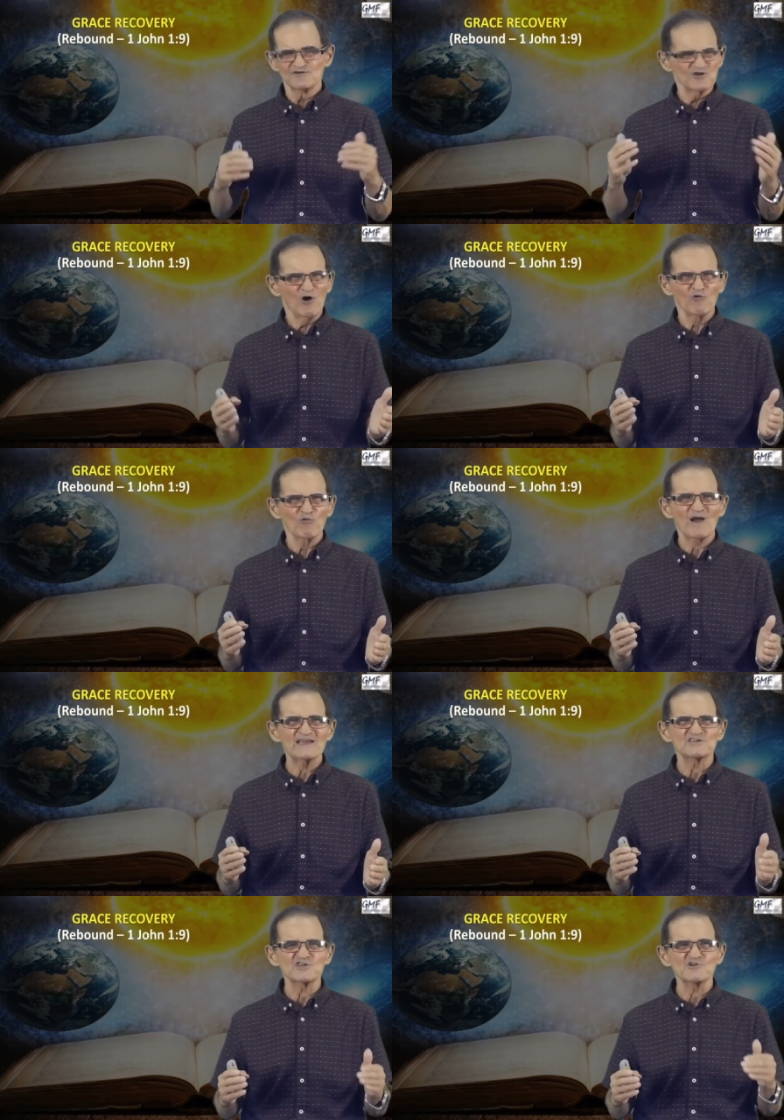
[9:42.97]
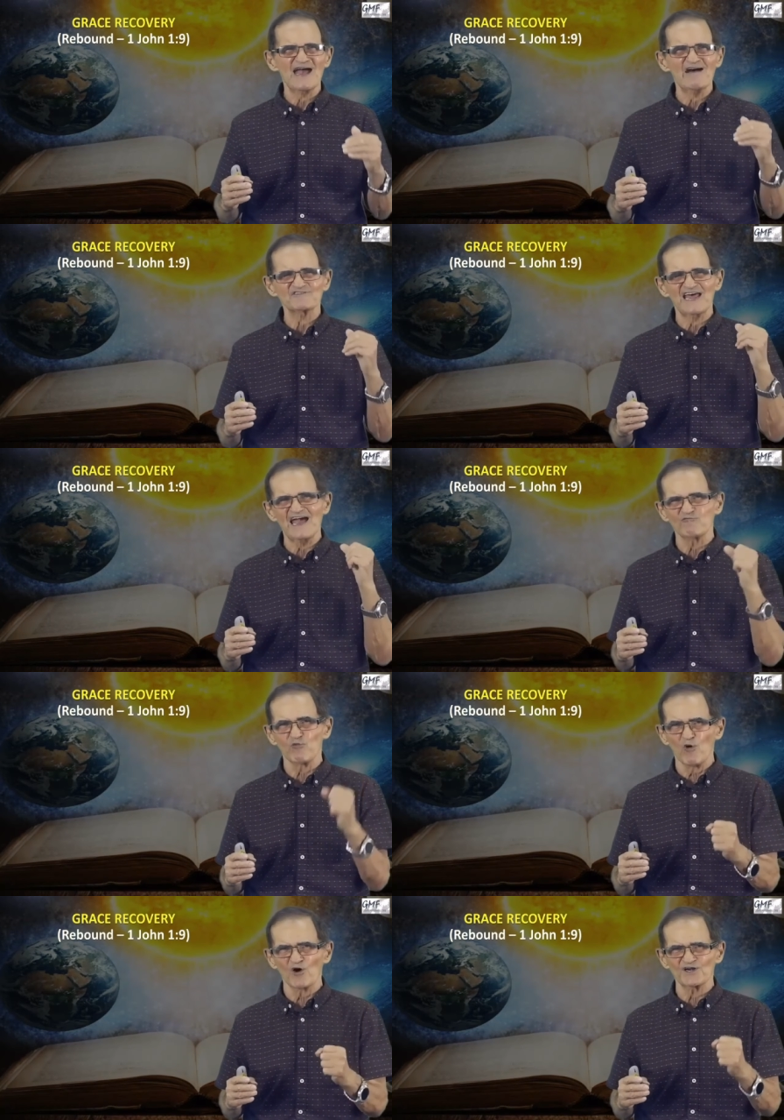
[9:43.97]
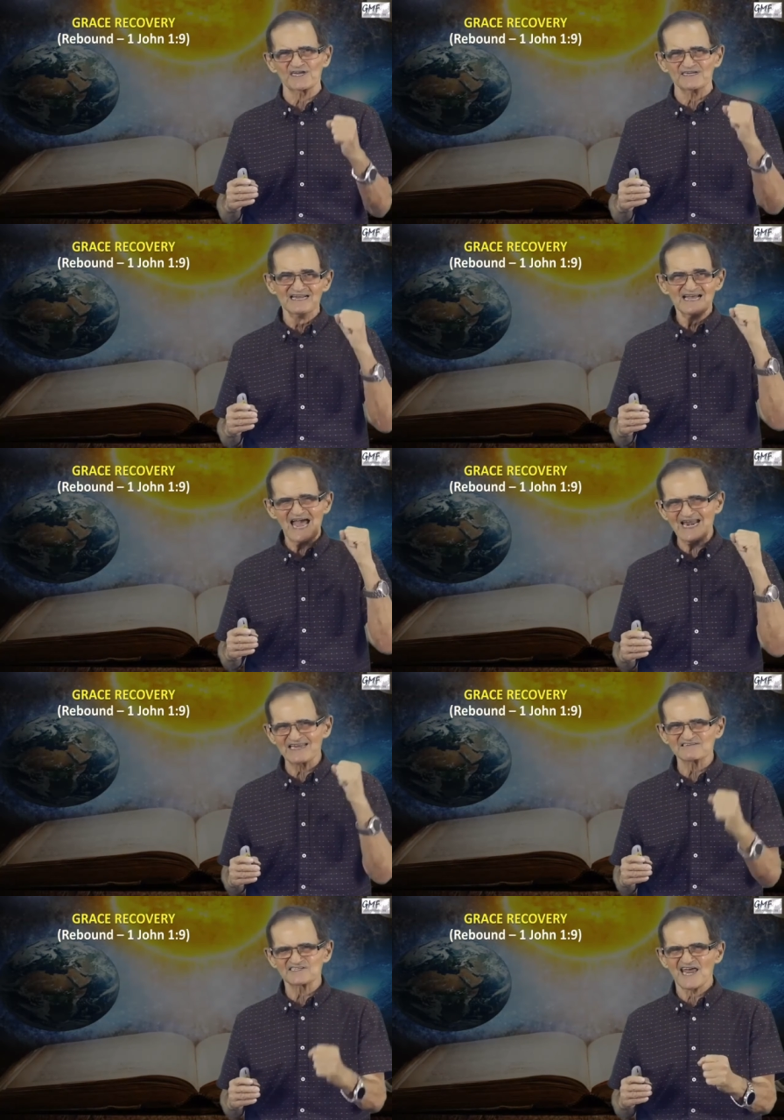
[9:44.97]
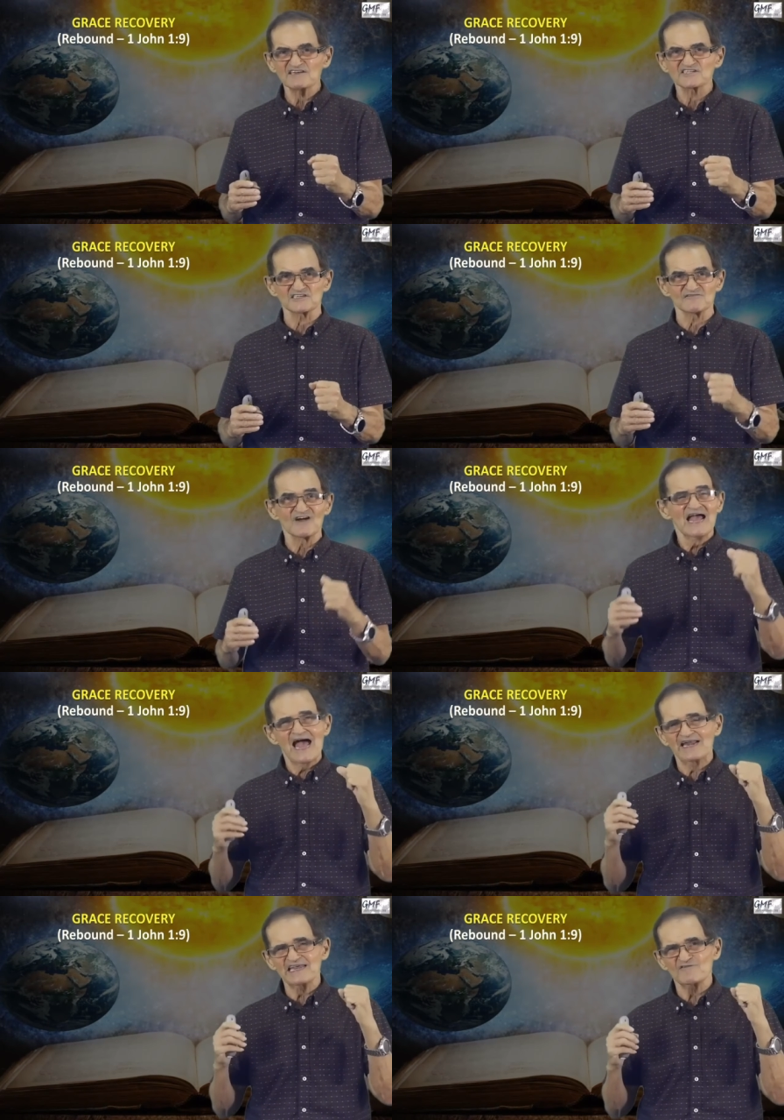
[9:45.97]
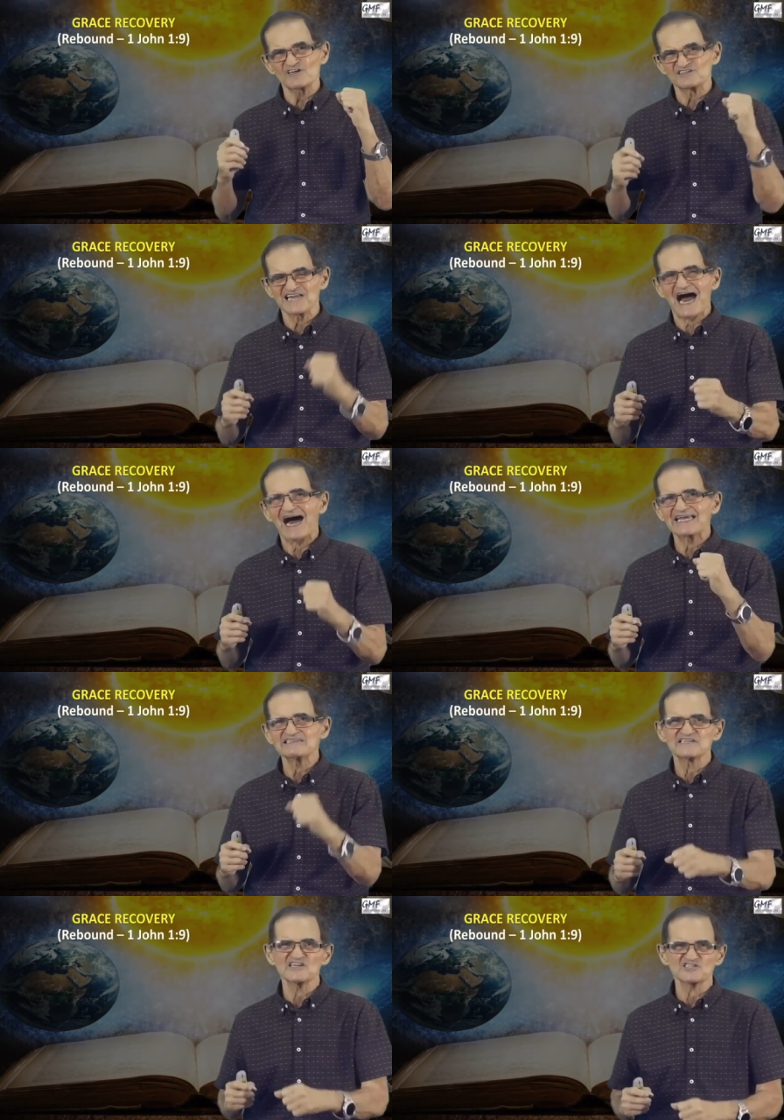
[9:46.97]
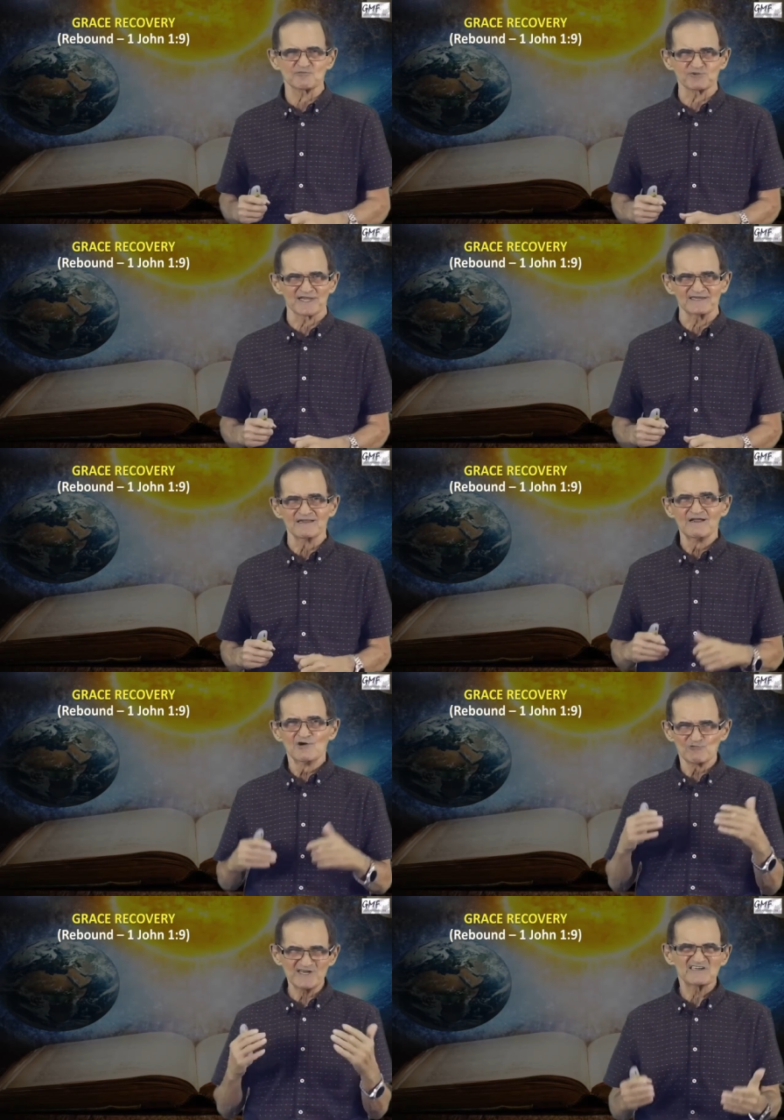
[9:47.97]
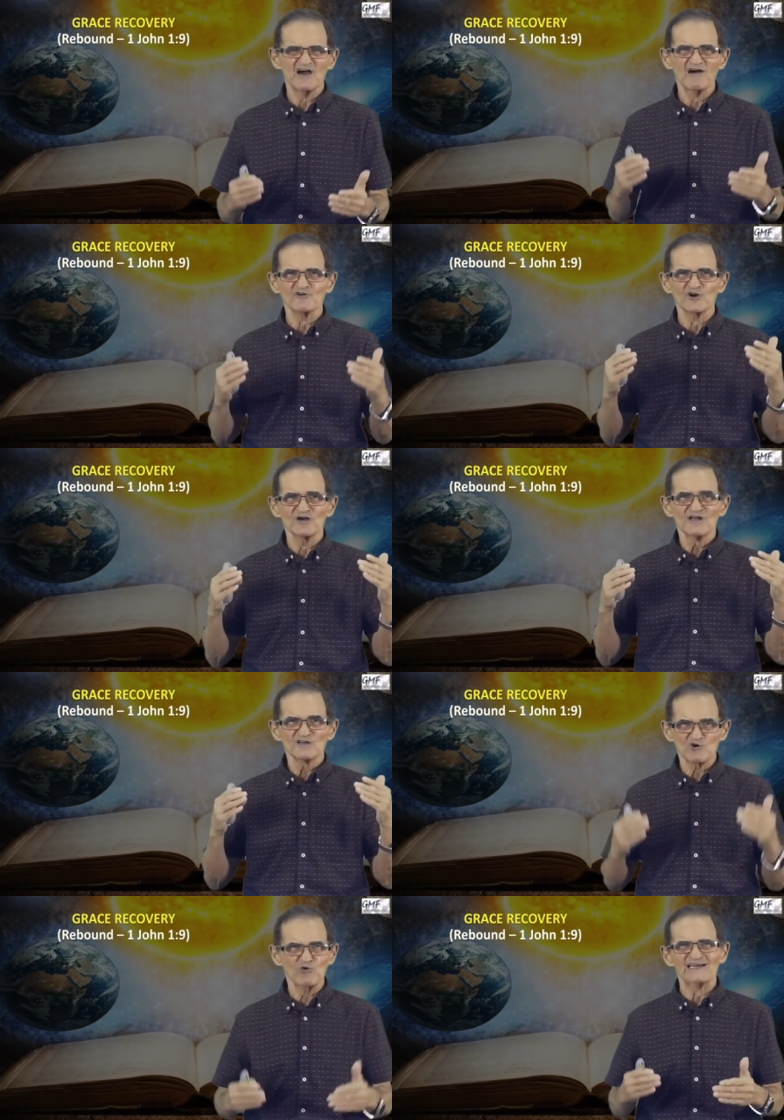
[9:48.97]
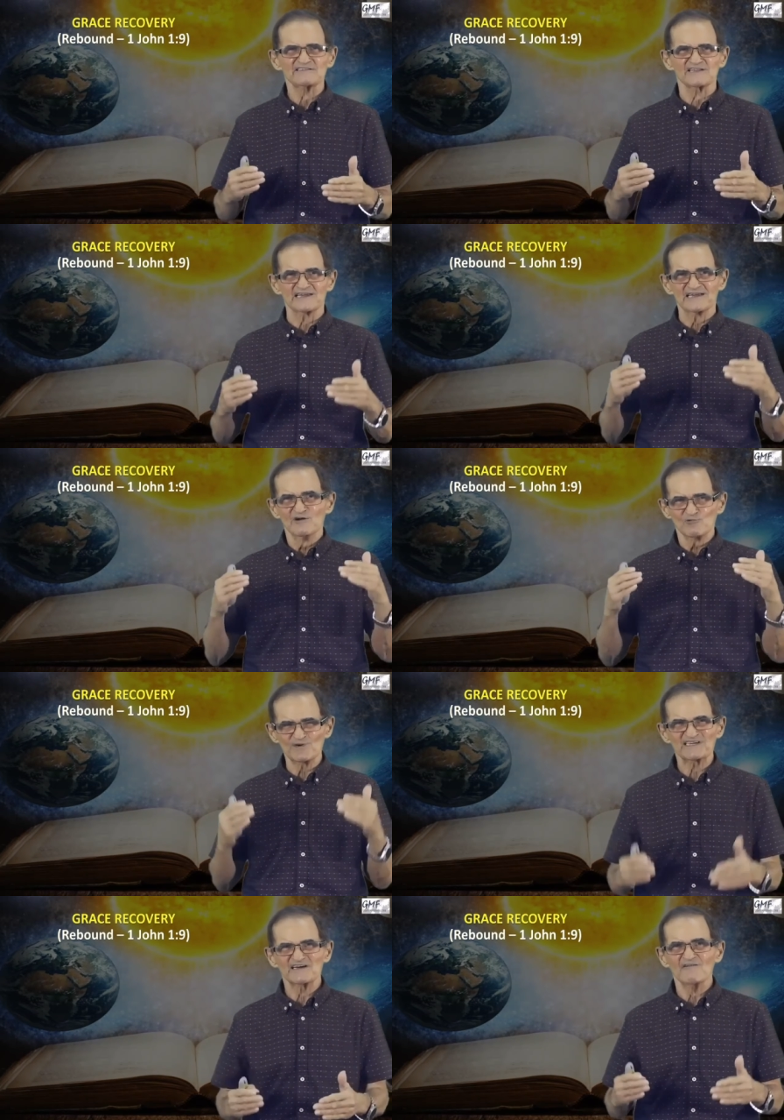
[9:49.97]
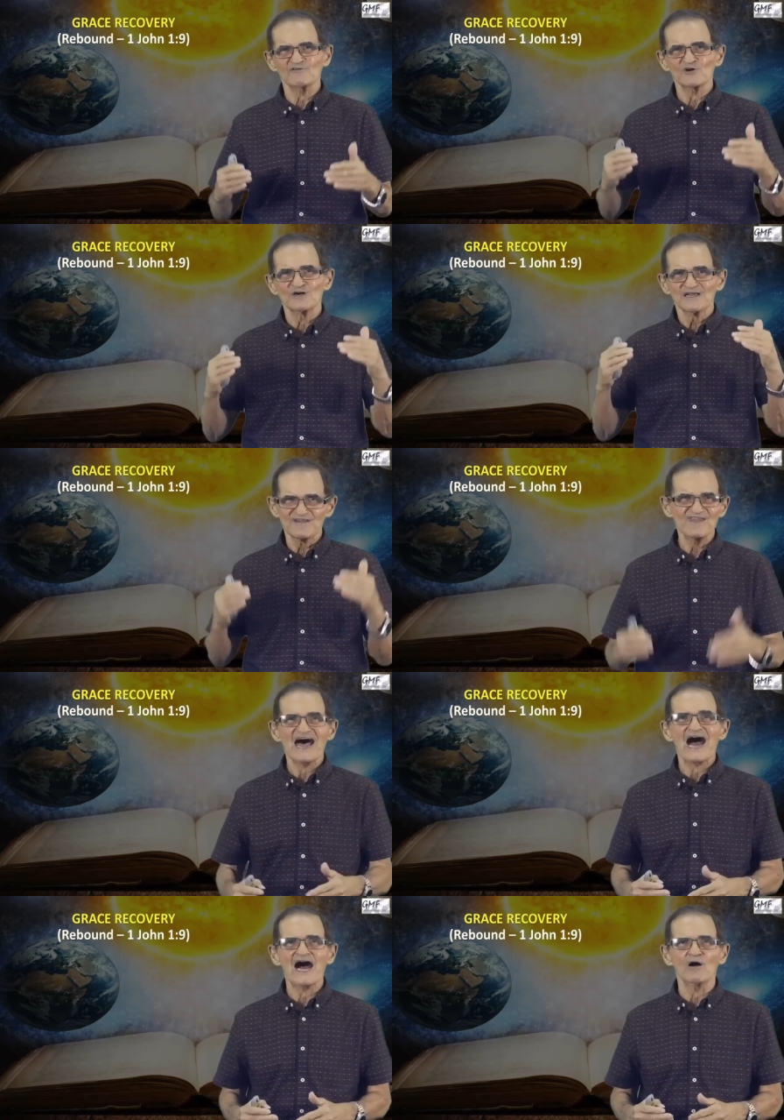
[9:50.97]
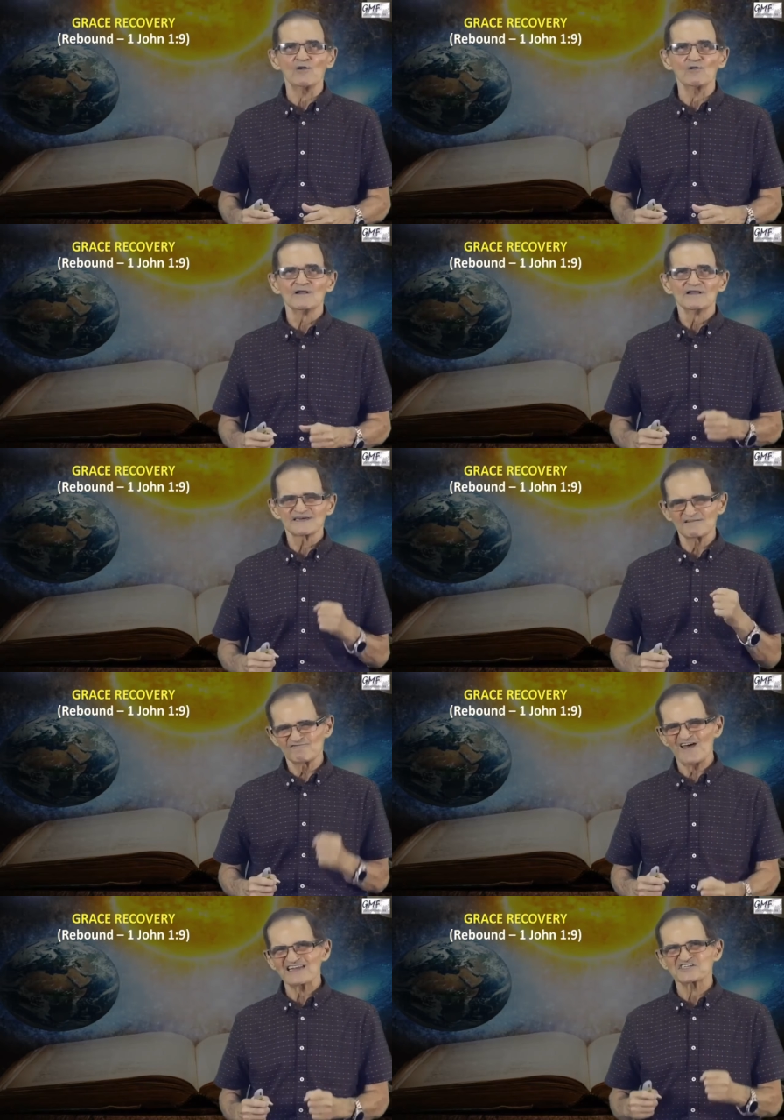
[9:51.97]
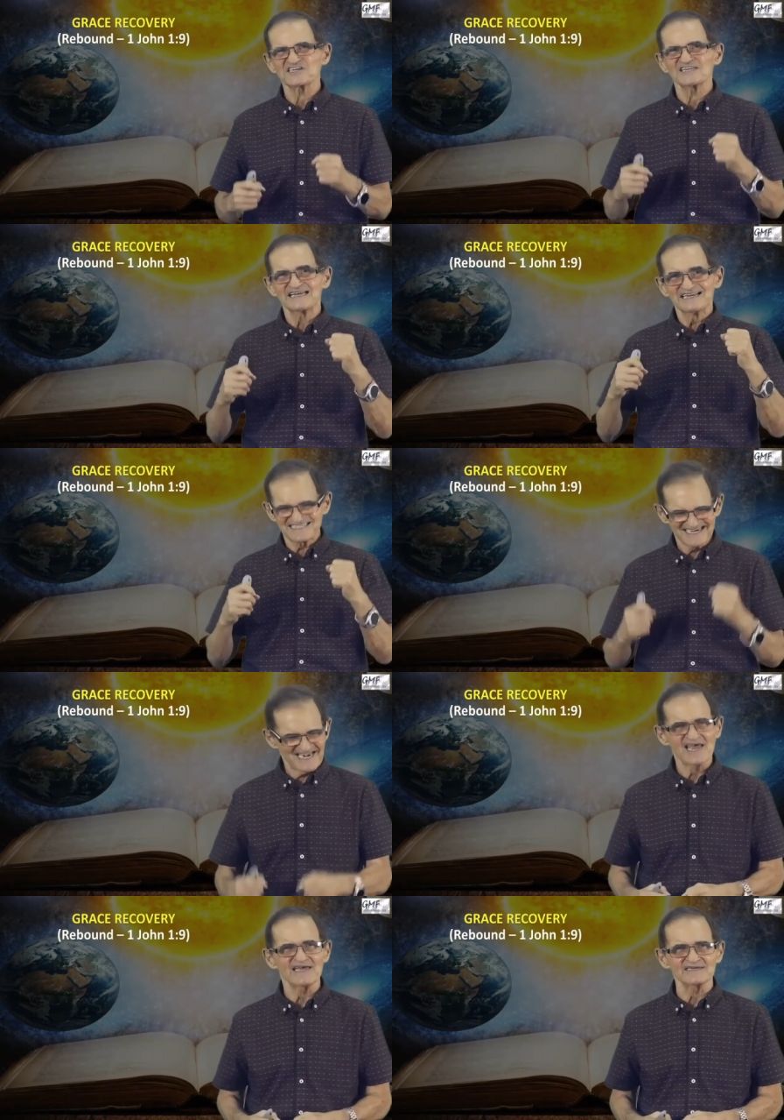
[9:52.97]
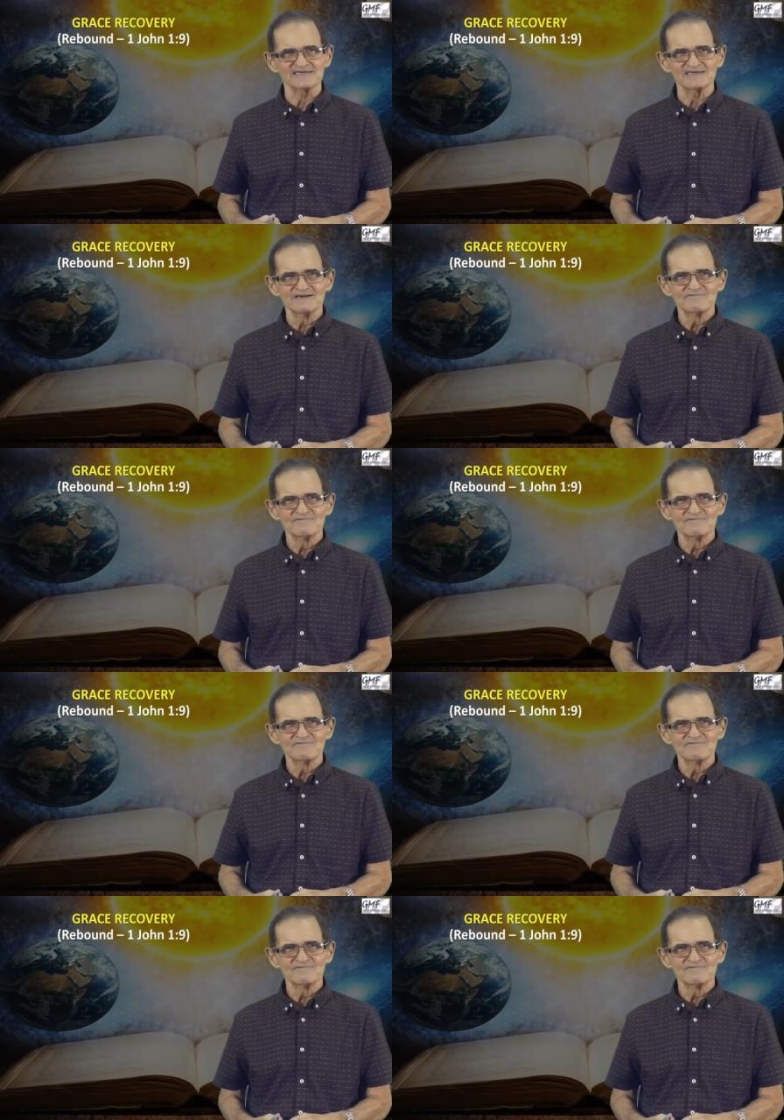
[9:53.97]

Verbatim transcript: Don't wait till you have to have warning and intensive and even dying discipline. Recover quickly. Recover now. Confess it today.